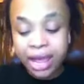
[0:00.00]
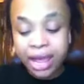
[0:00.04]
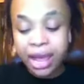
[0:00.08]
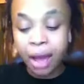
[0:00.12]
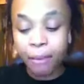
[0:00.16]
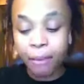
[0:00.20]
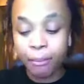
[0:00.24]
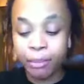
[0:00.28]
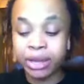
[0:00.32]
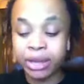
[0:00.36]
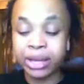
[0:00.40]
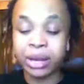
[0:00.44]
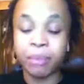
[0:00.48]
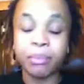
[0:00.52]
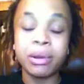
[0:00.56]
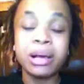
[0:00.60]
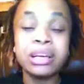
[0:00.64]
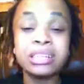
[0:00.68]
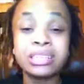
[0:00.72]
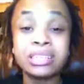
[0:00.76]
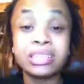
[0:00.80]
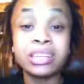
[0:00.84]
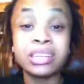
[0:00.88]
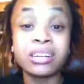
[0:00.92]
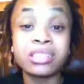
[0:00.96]
I mean, I'm
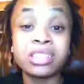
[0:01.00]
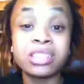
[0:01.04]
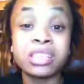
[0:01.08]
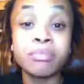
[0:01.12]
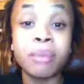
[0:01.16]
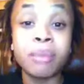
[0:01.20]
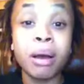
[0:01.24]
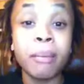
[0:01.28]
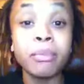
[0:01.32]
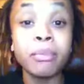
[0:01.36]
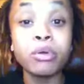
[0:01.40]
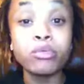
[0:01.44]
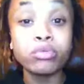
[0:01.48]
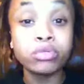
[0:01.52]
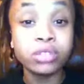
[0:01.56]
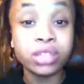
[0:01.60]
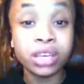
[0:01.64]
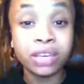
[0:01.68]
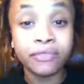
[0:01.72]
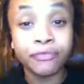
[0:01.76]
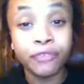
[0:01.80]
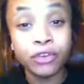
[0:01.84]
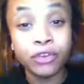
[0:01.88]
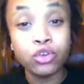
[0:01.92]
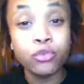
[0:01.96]
stuck to my
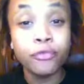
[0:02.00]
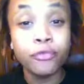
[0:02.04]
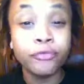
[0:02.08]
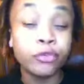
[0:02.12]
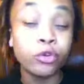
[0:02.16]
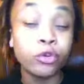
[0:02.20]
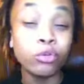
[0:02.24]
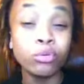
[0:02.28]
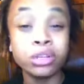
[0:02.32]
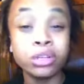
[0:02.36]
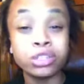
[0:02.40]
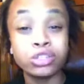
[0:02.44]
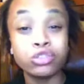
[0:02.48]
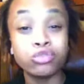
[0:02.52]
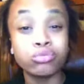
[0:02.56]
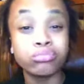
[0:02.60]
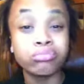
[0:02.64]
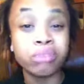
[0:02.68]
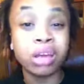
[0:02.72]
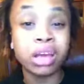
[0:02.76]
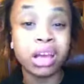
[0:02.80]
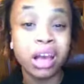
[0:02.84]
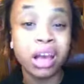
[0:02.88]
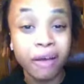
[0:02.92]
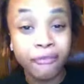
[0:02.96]
music for you foolish who
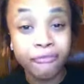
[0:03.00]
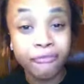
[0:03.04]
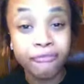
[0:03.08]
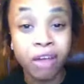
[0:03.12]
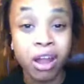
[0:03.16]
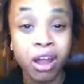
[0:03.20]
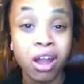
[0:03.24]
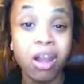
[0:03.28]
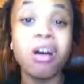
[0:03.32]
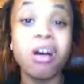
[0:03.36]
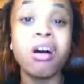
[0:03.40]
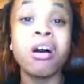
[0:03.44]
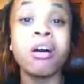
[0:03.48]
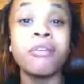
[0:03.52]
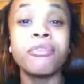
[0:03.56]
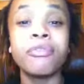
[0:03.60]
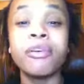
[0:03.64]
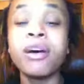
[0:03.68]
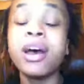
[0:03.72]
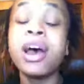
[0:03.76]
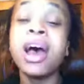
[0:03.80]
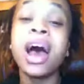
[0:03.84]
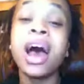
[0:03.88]
think I fell off.